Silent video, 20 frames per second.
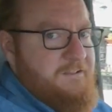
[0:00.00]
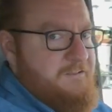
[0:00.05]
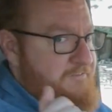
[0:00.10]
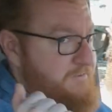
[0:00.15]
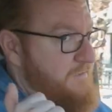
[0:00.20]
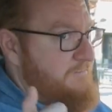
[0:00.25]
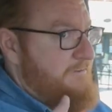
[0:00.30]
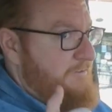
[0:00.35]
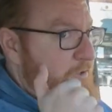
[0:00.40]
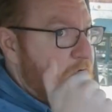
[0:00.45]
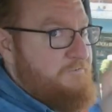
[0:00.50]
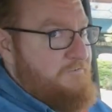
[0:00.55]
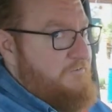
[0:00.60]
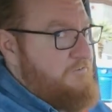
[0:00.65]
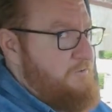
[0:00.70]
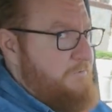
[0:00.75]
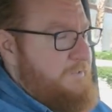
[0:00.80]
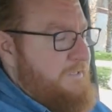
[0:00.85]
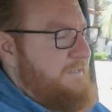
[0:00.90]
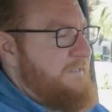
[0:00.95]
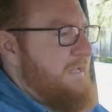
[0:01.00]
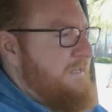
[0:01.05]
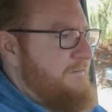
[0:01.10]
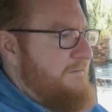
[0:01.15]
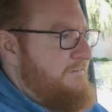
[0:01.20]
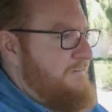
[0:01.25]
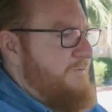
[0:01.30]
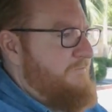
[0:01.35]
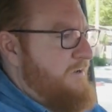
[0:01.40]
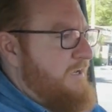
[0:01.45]
It's as close as you can get to
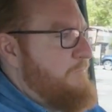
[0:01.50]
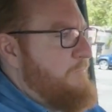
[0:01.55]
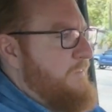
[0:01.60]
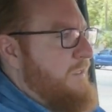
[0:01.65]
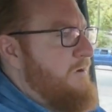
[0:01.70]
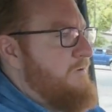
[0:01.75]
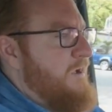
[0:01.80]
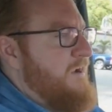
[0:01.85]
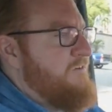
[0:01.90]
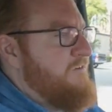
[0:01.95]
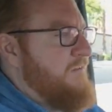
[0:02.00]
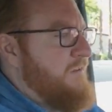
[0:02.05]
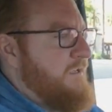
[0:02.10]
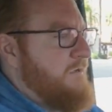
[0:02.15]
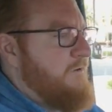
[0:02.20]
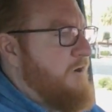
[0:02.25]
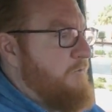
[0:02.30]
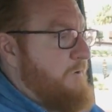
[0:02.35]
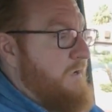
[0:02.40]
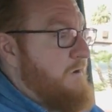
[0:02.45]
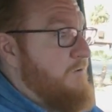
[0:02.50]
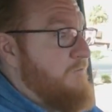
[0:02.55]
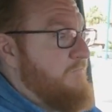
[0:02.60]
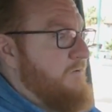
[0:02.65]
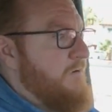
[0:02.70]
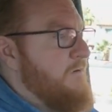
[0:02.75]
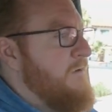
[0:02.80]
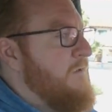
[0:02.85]
70 without actually going over.